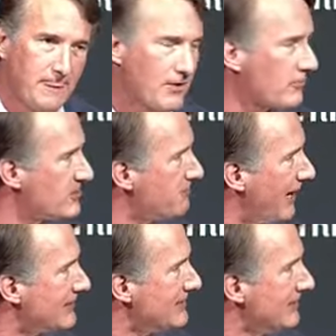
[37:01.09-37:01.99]
on
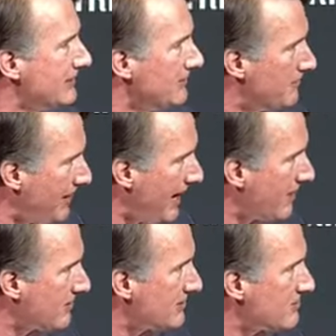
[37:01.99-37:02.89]
respecting
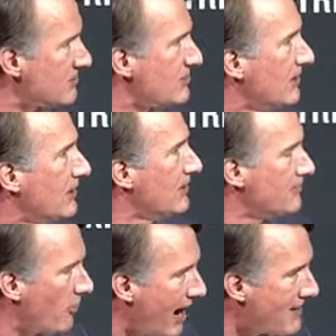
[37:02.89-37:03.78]
parents'
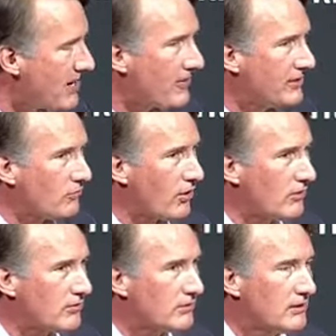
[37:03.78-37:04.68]
primary
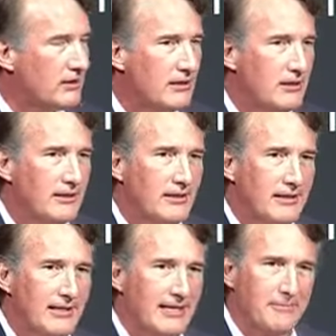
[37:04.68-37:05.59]
role
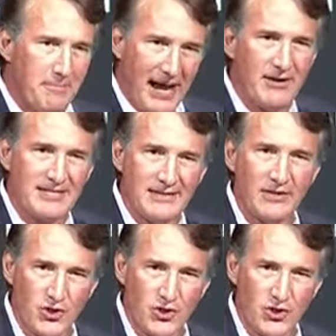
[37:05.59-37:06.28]
in parenting their